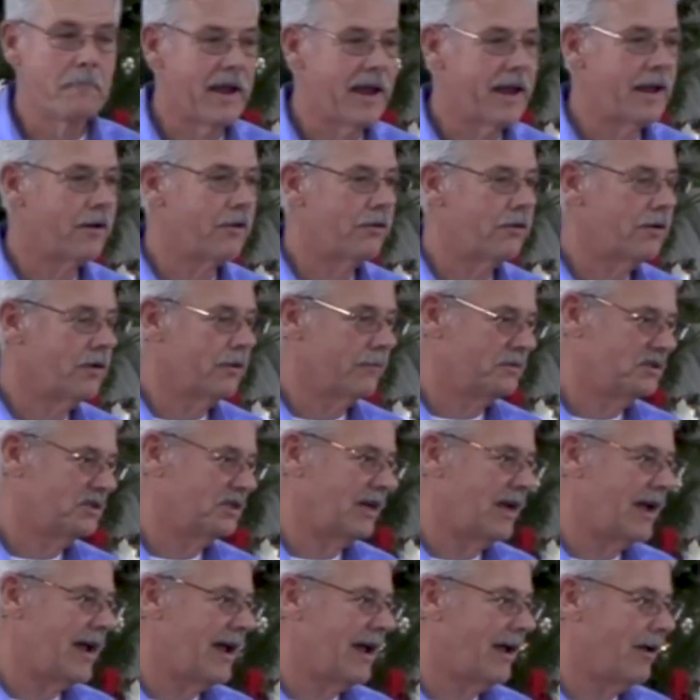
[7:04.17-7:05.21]
manner of
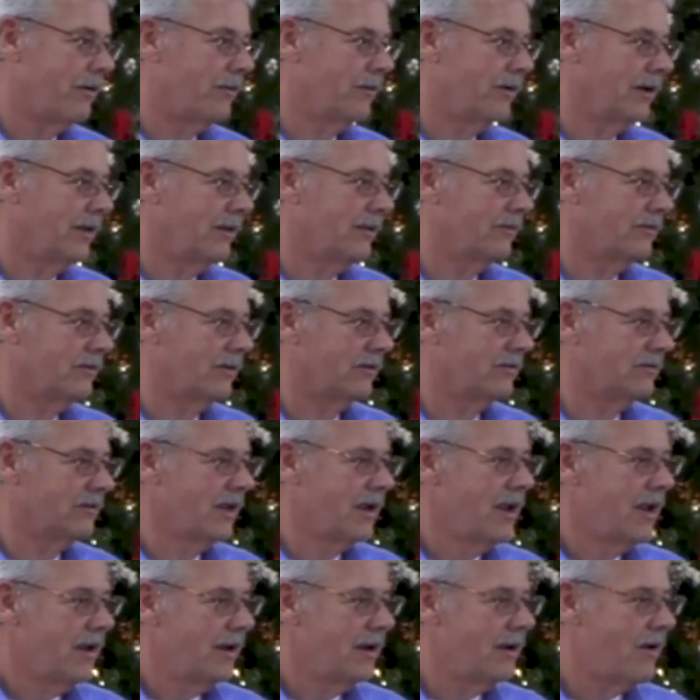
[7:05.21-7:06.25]
child is this?
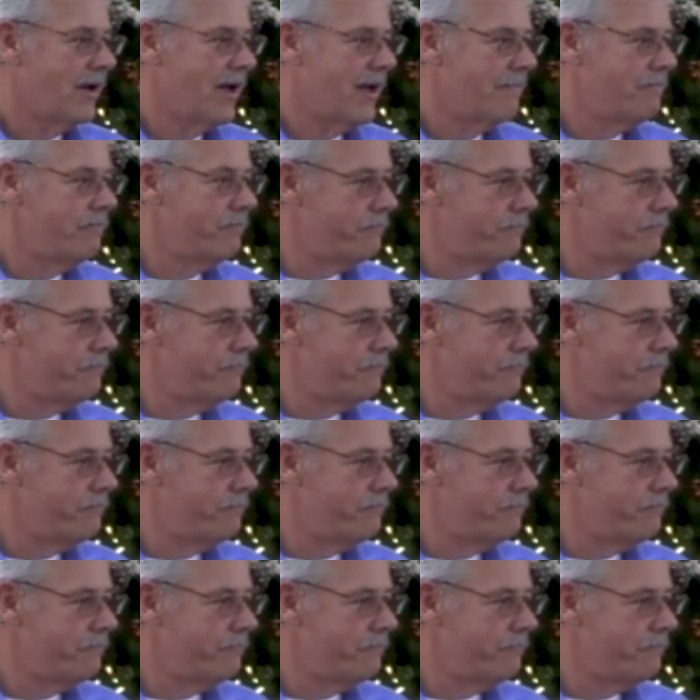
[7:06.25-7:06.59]
You know, I,